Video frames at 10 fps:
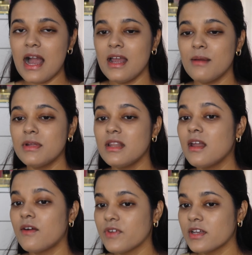I am
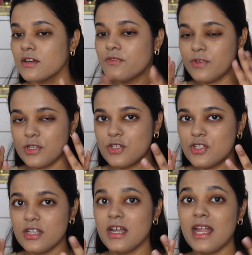loving the
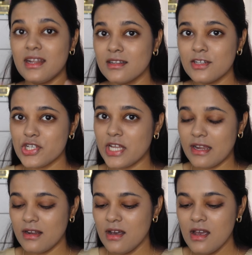finish, hating the
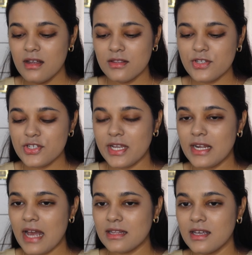shade. The
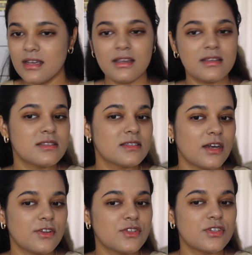shade, I think, is
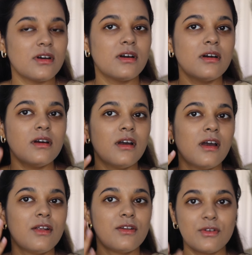such a
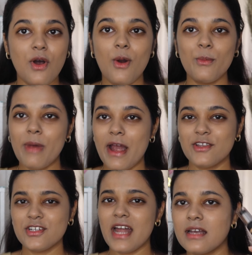wrong
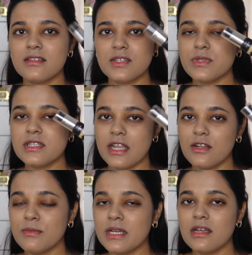match, and like, this was
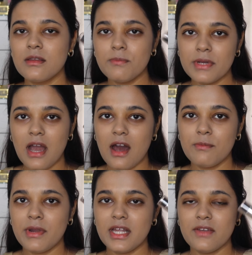sent to me in PR,
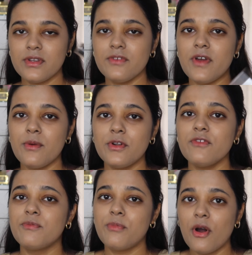but even if I would
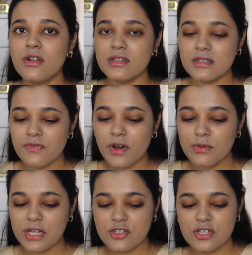have bought this
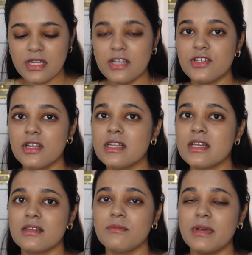foundation, it really
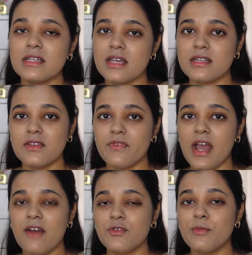doesn't sense if I
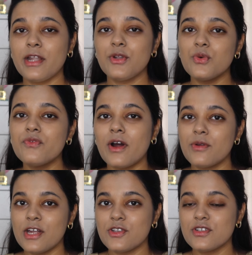have to buy two
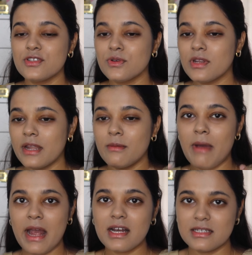foundations to create
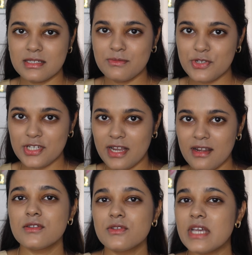my custom
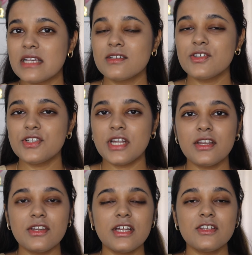shade. So yes, the
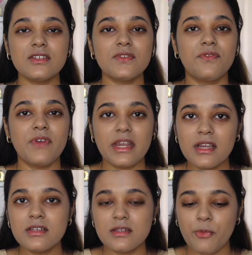shade range is
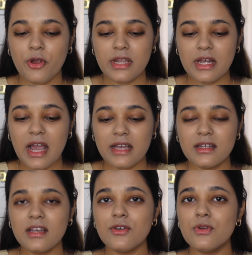very disappointing. I
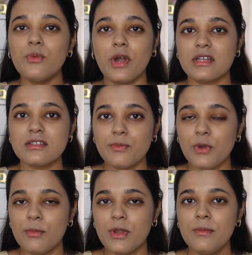think, you know what is the
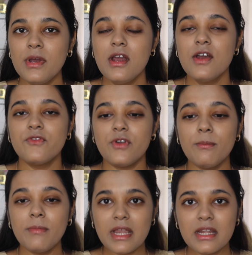problem?
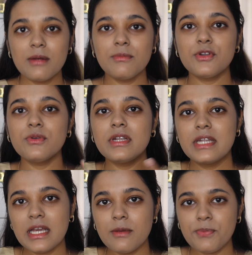From medium to
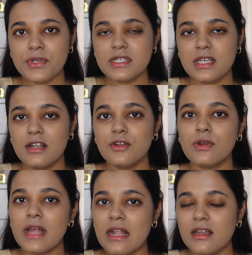deep skin
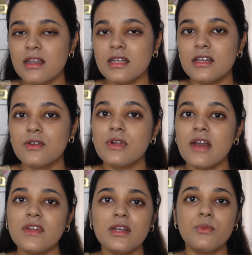tone category, they don't
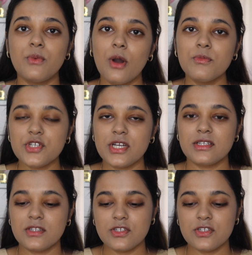have any warm shades.